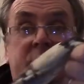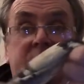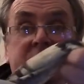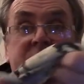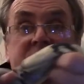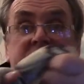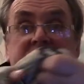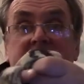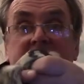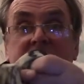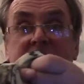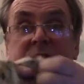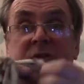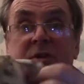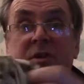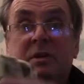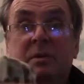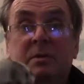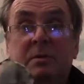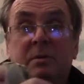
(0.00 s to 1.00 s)
twist it in
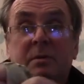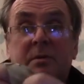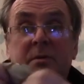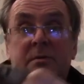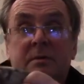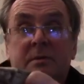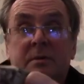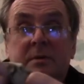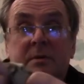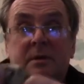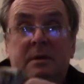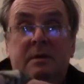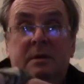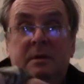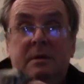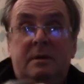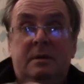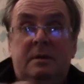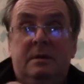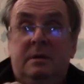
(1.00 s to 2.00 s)
two,
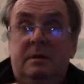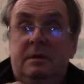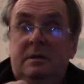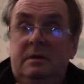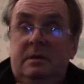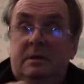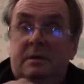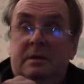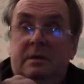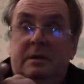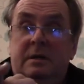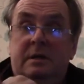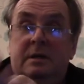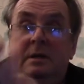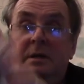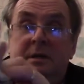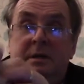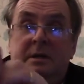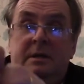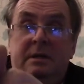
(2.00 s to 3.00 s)

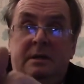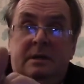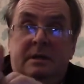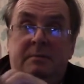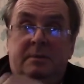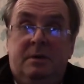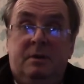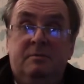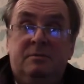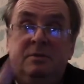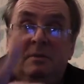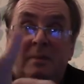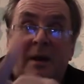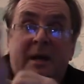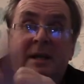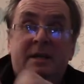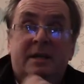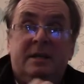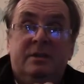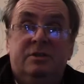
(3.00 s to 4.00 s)
it becomes a
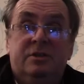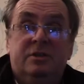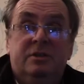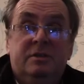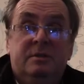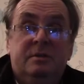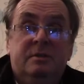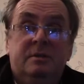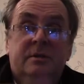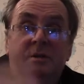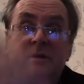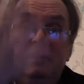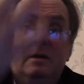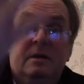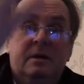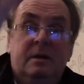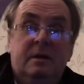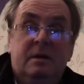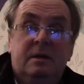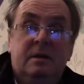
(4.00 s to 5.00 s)
bandage
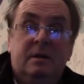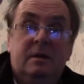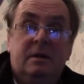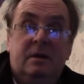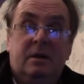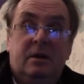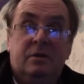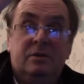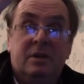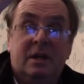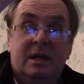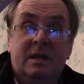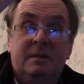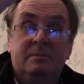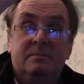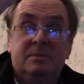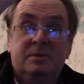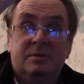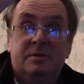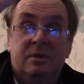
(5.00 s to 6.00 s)
on your
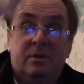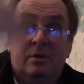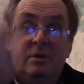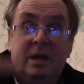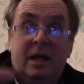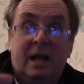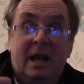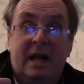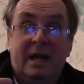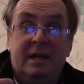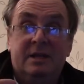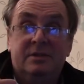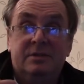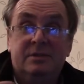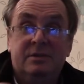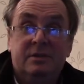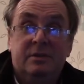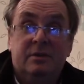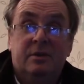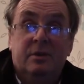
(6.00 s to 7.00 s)
limbs or your
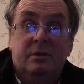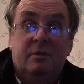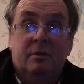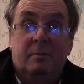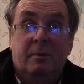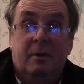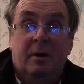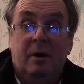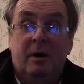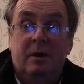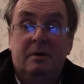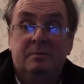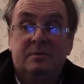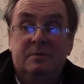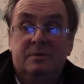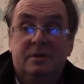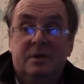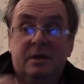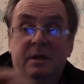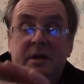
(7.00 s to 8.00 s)
legs or your upper
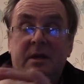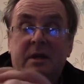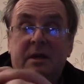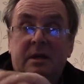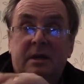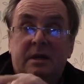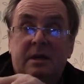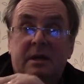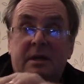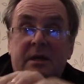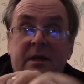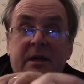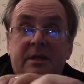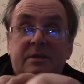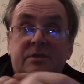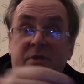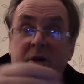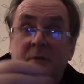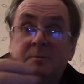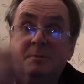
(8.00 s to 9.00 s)
arms.
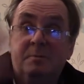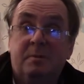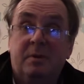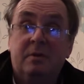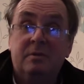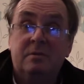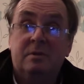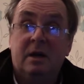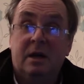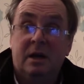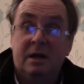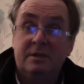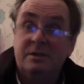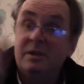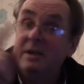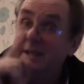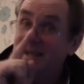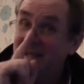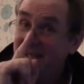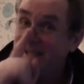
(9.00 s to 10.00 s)
It stops blood,
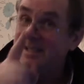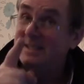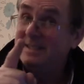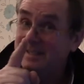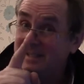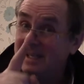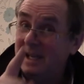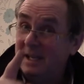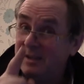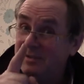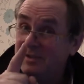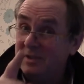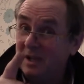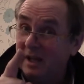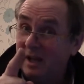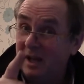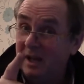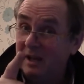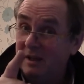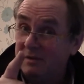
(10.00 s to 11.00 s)
guys. It
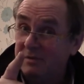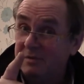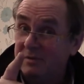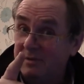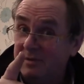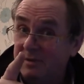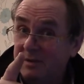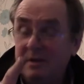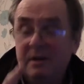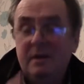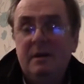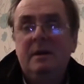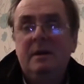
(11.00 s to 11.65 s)
saves your life.